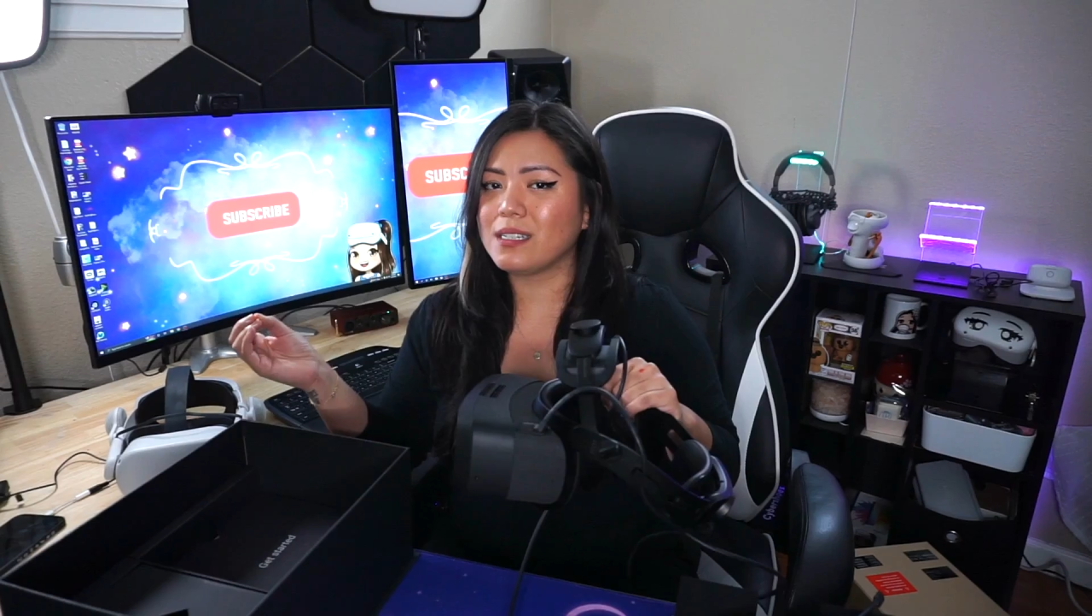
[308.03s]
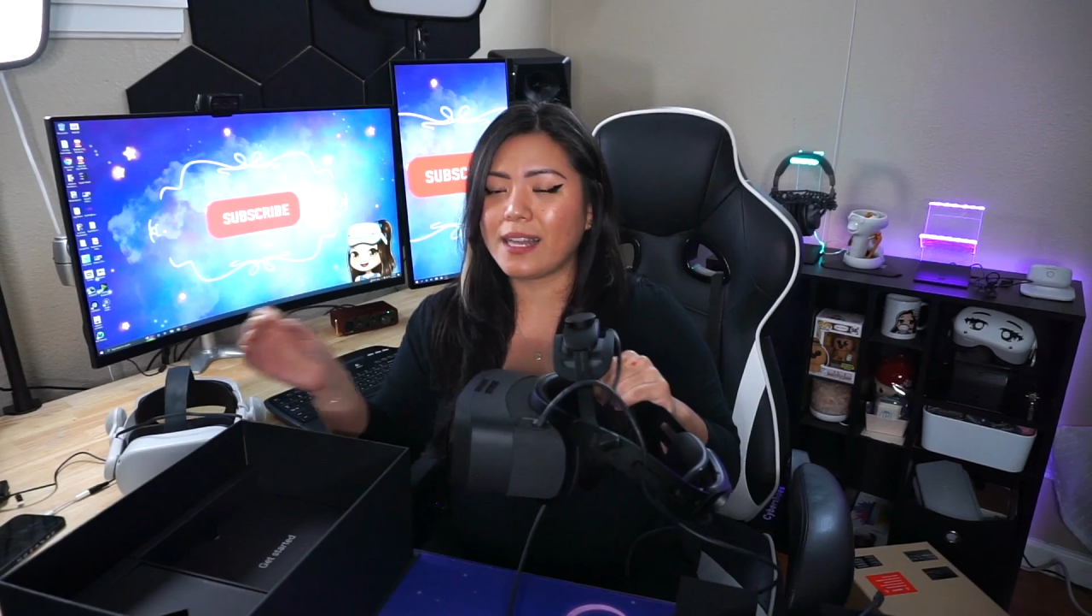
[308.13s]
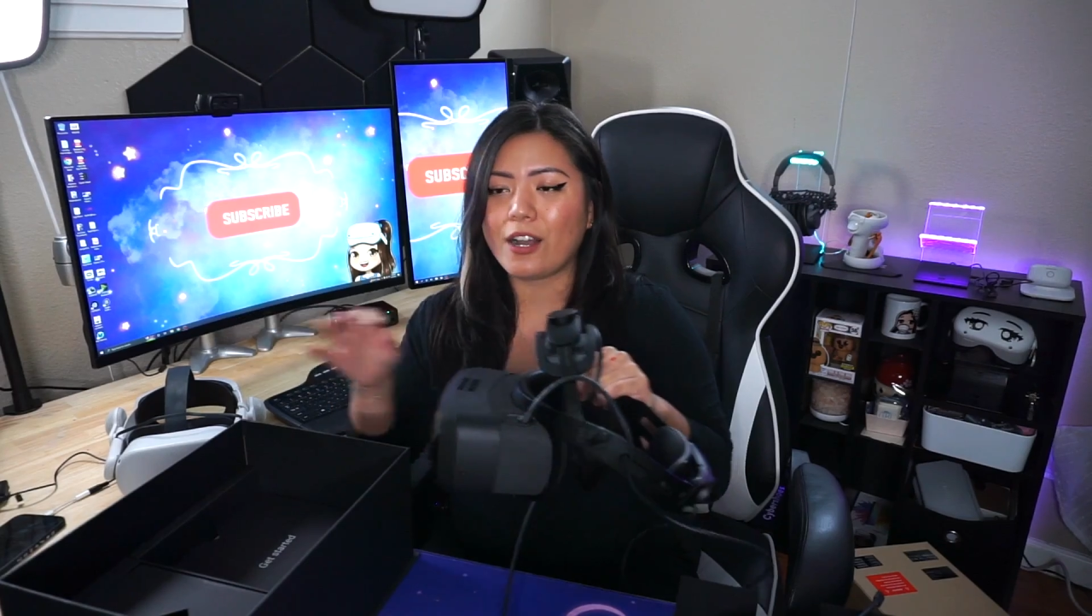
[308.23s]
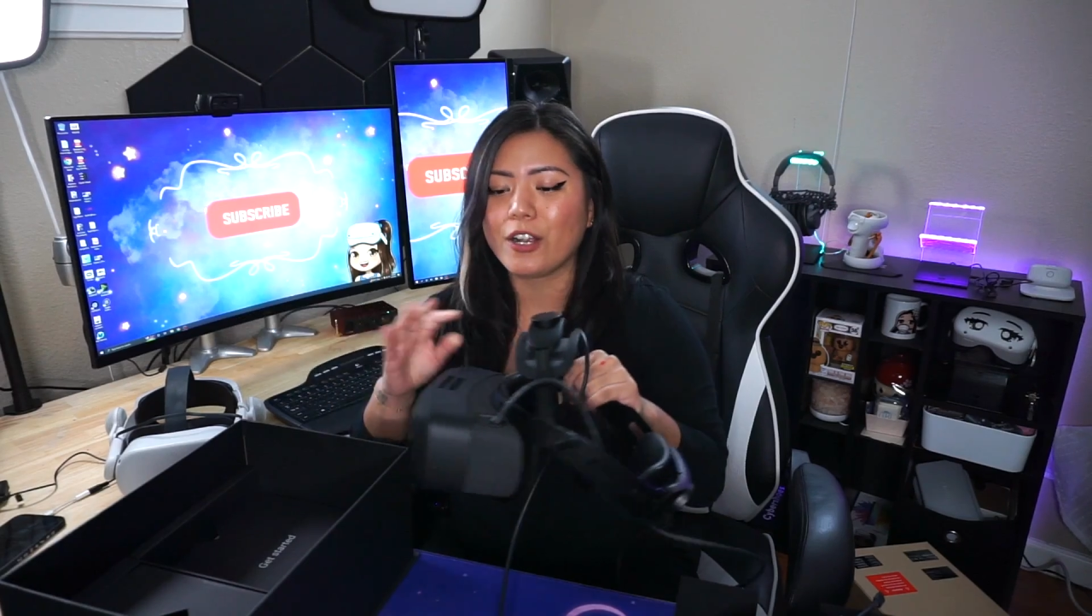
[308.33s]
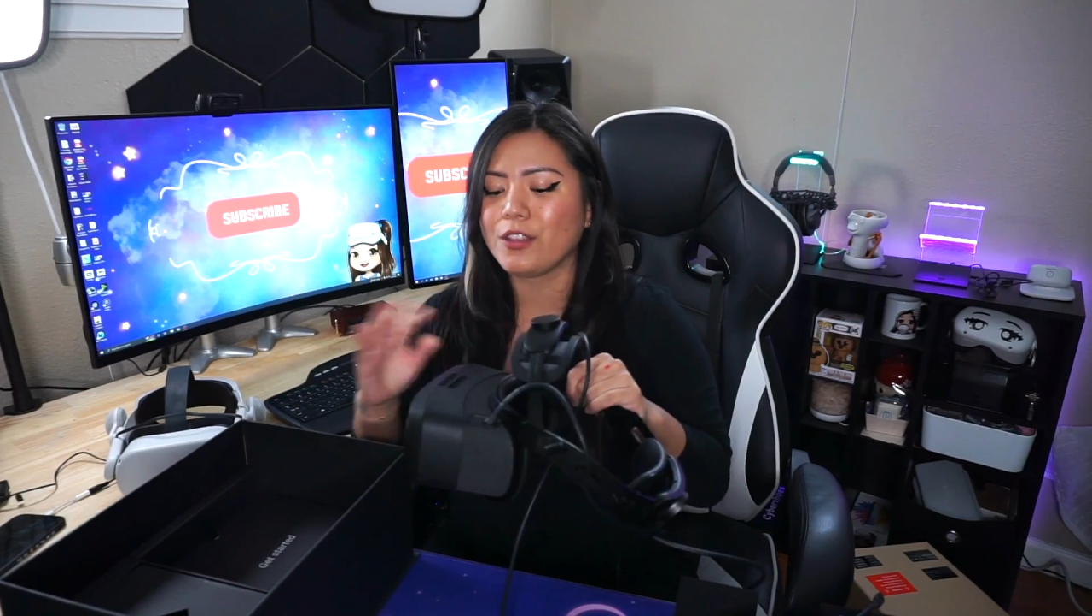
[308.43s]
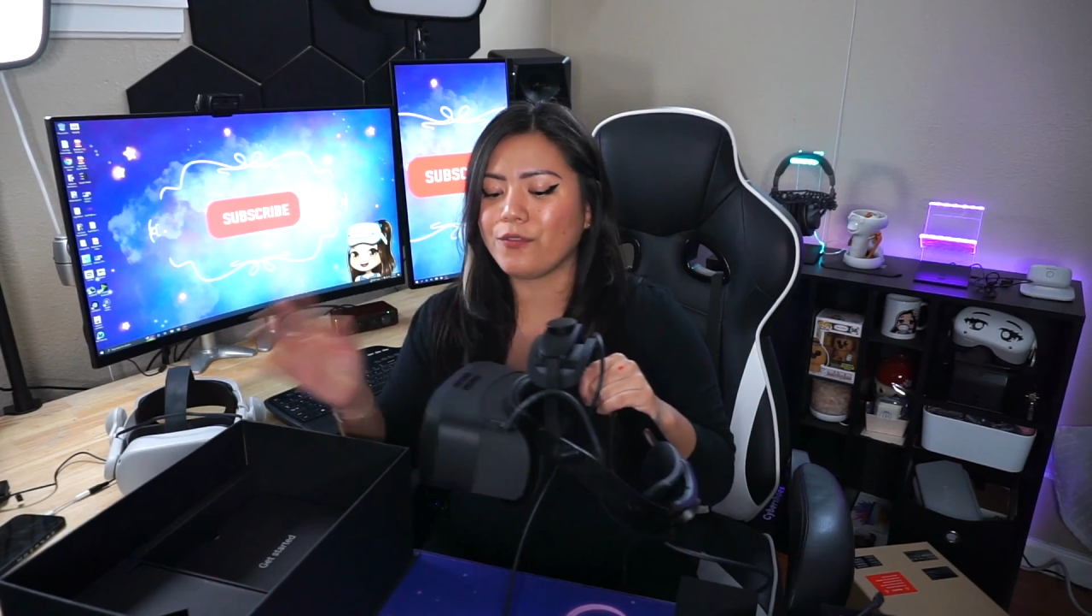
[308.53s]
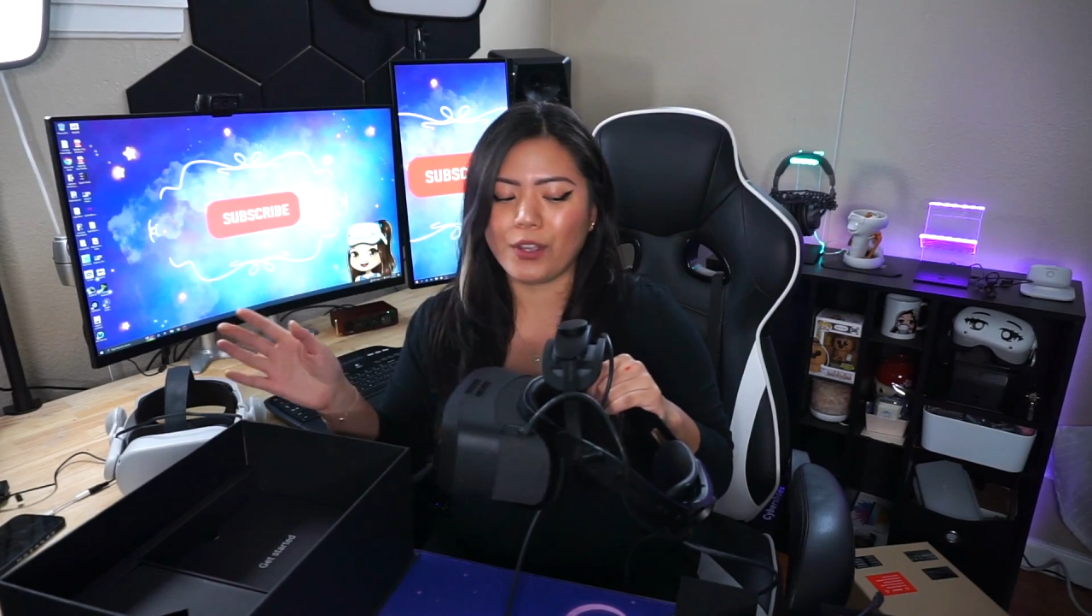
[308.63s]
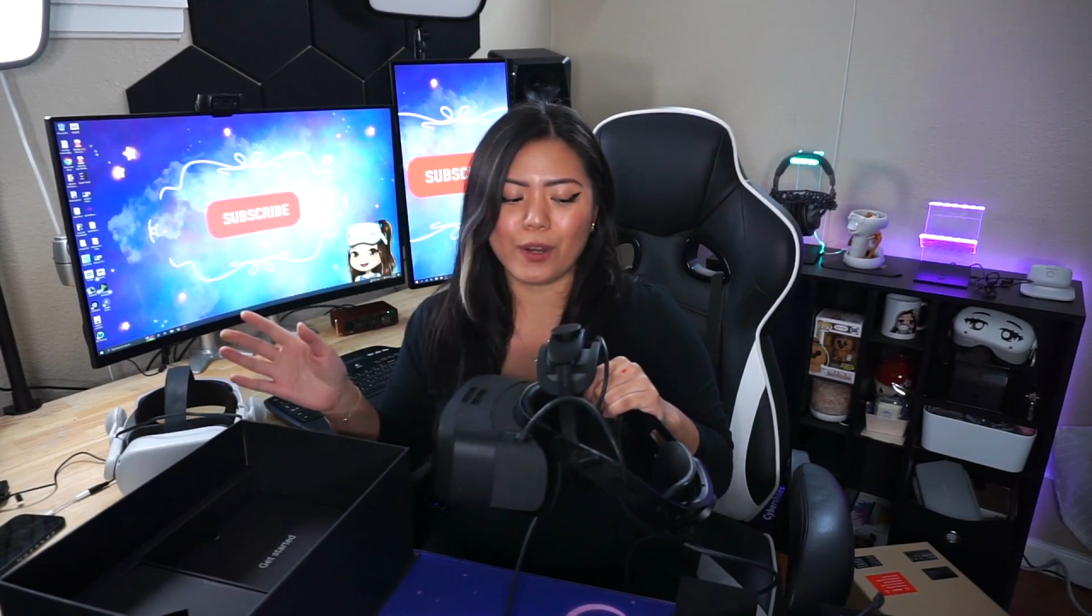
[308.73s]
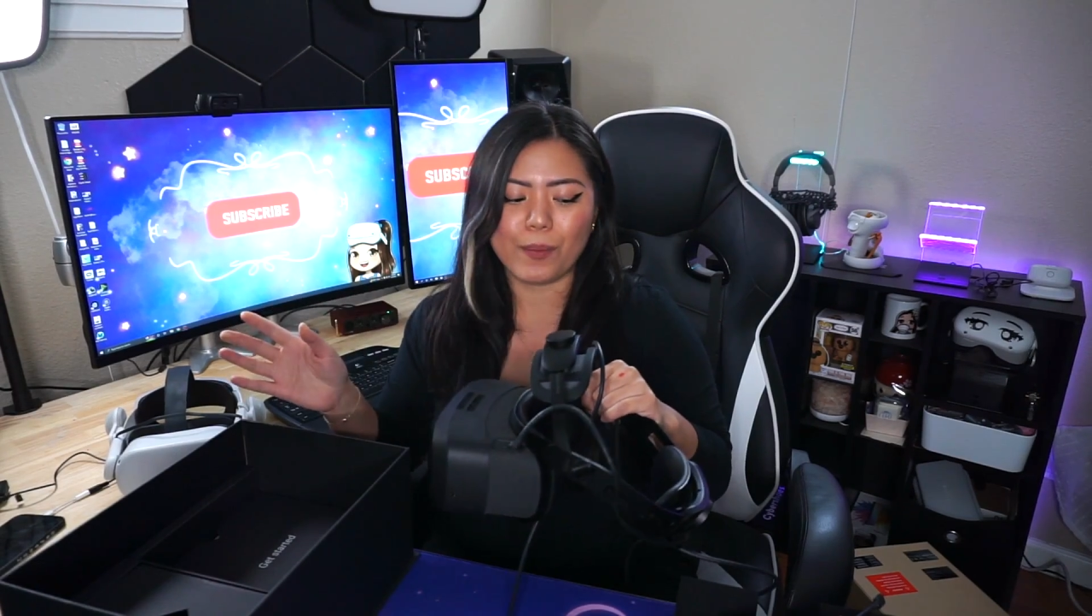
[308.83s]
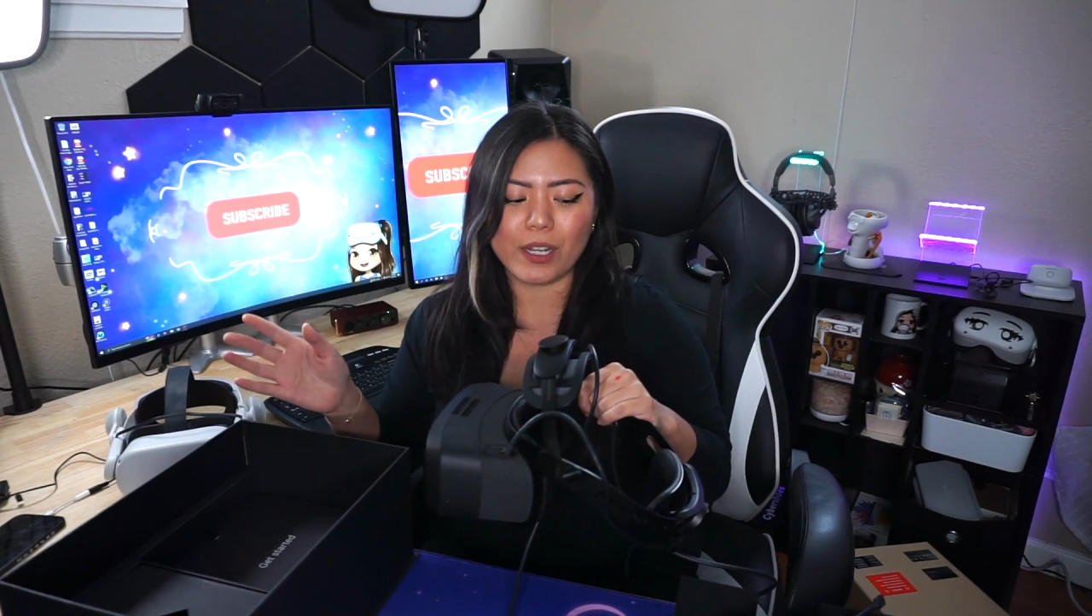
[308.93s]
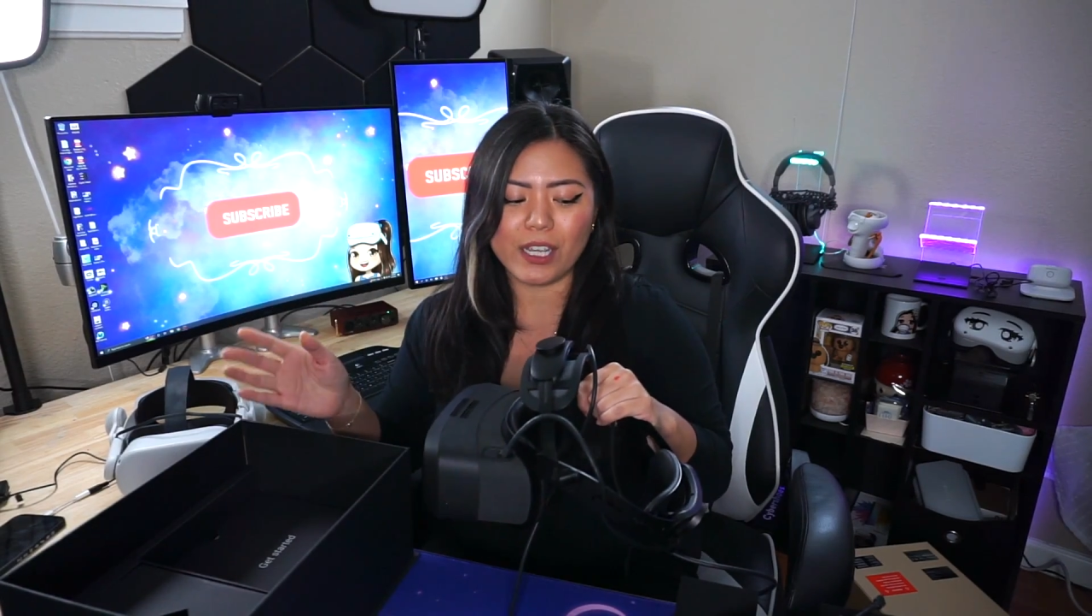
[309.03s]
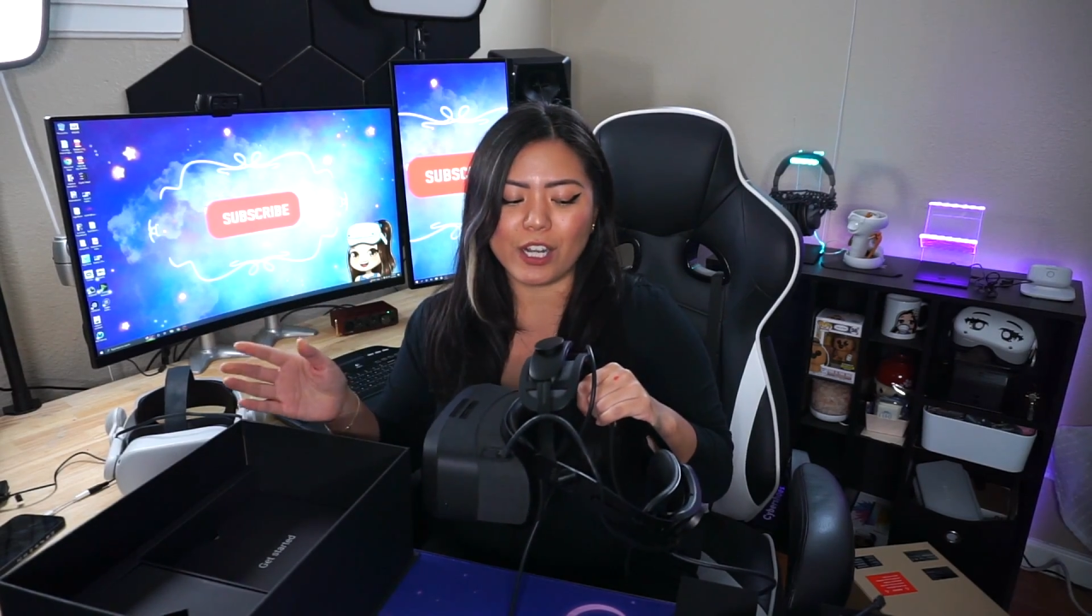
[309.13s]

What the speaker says: that are in the VR market